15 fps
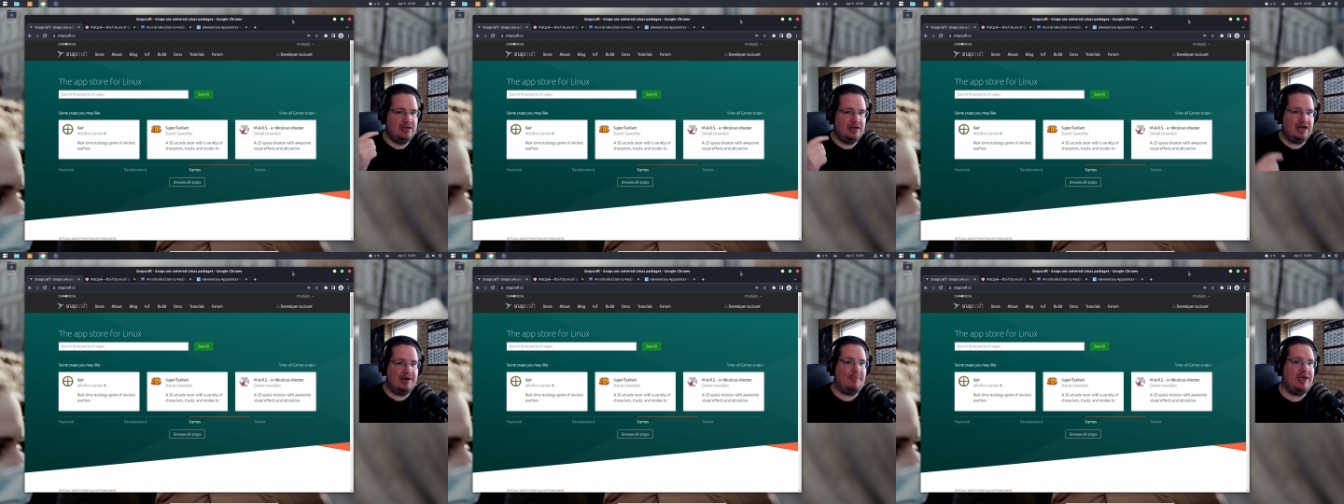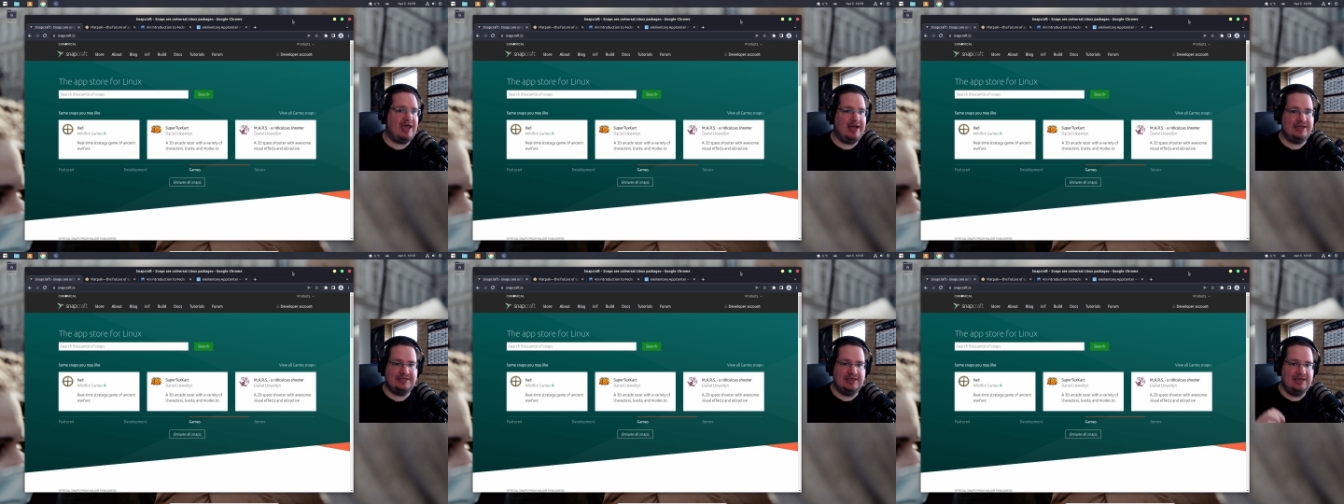are
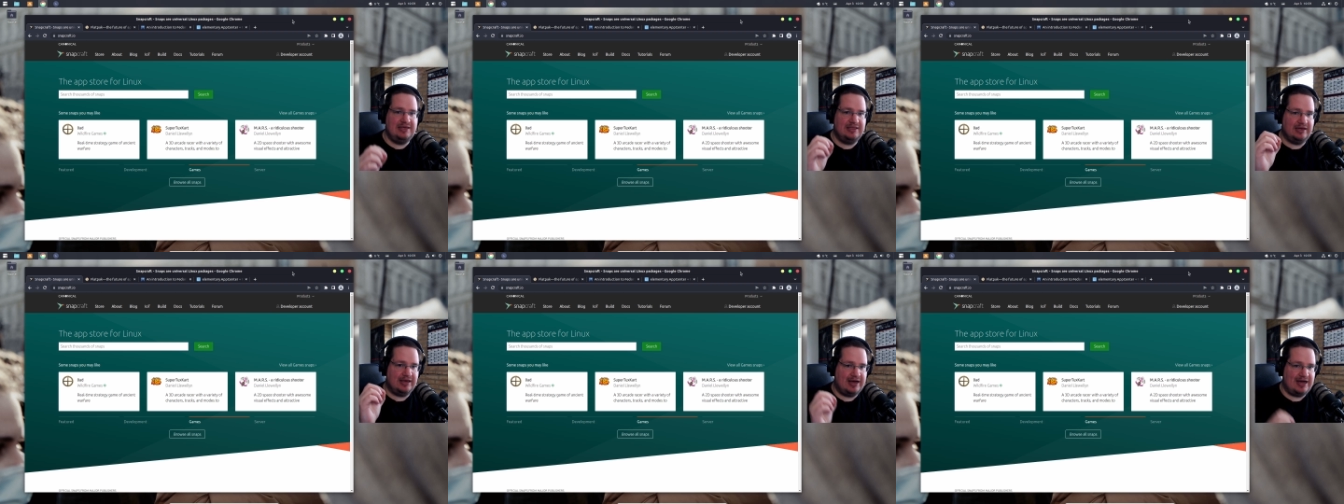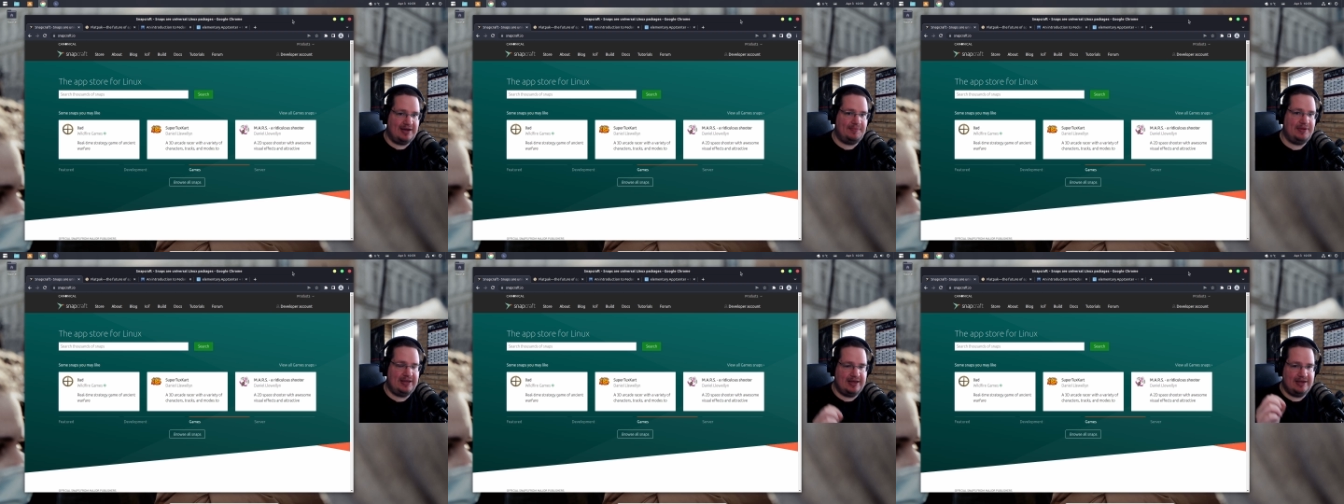packaging either an
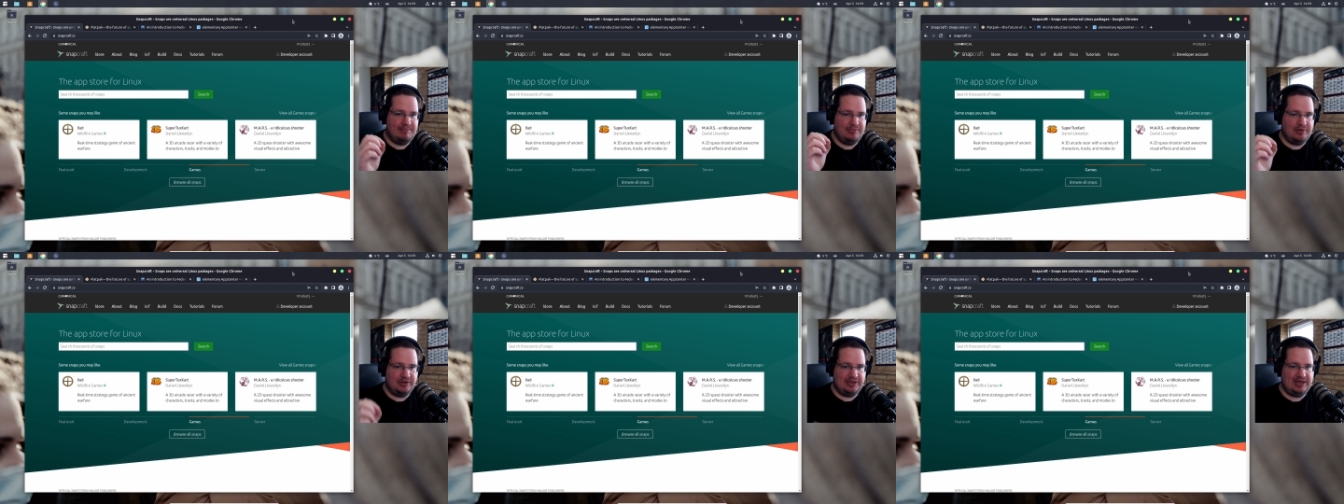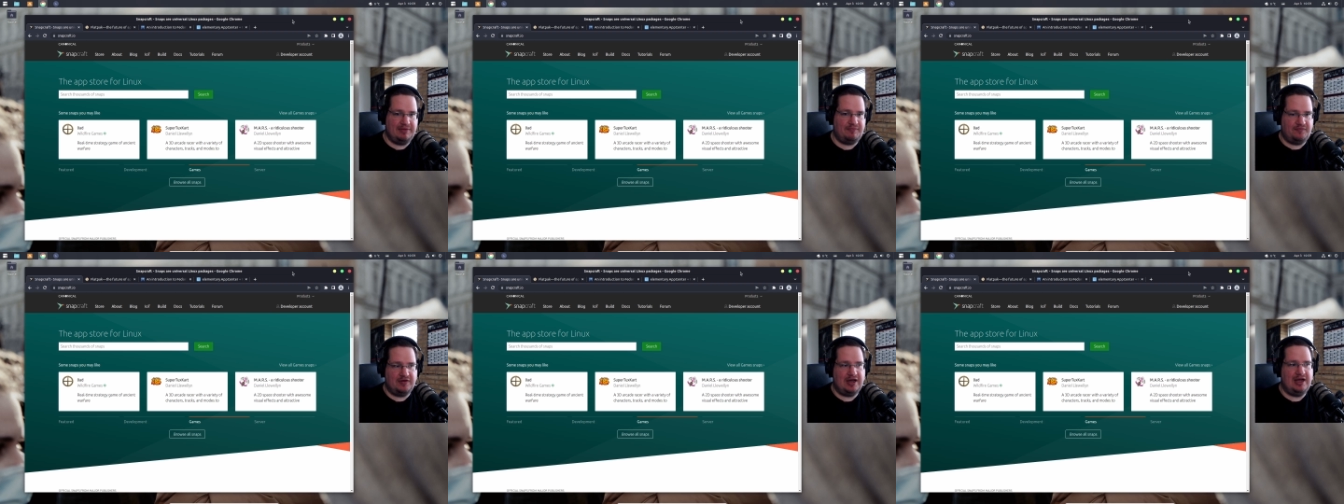RPM or DEB
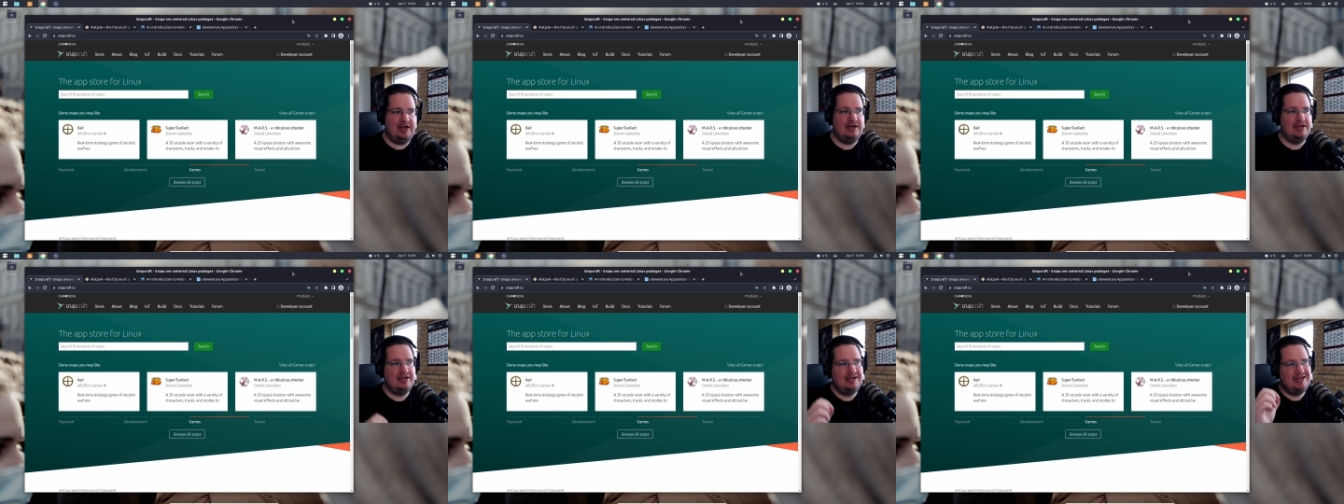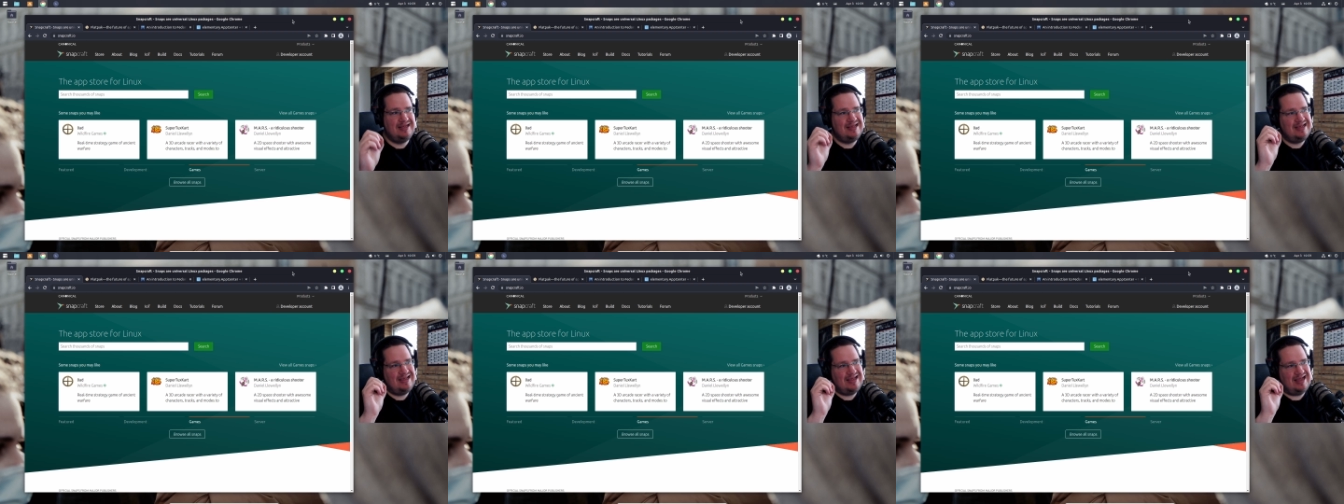file.
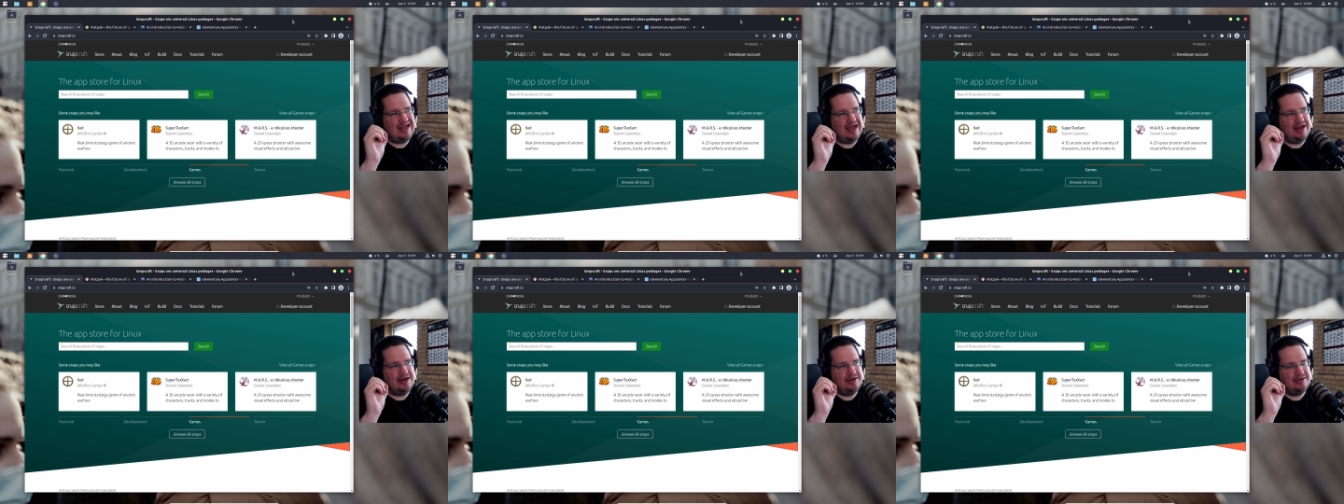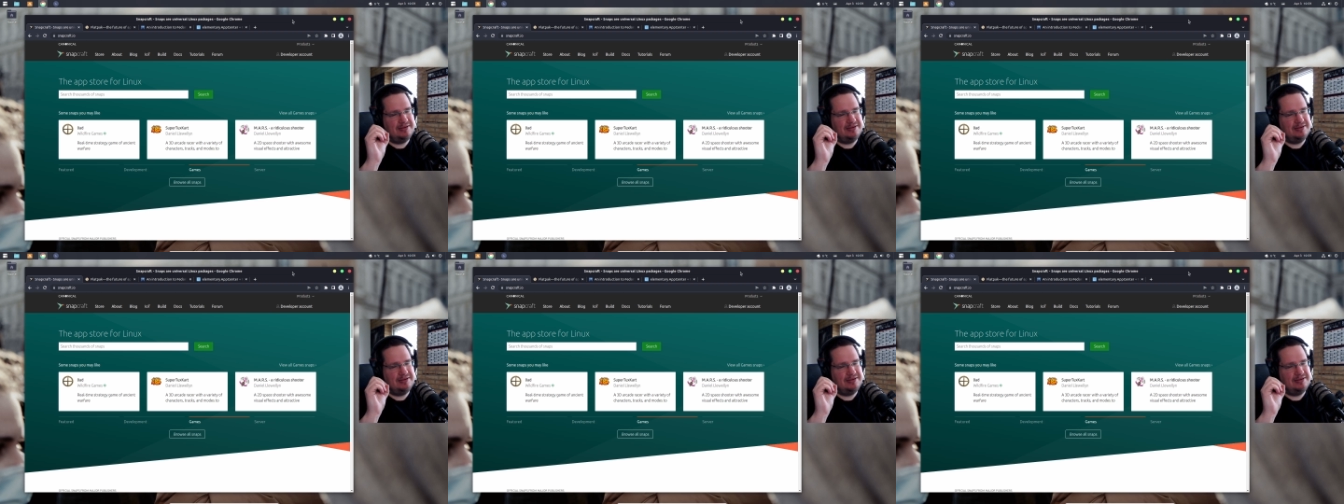And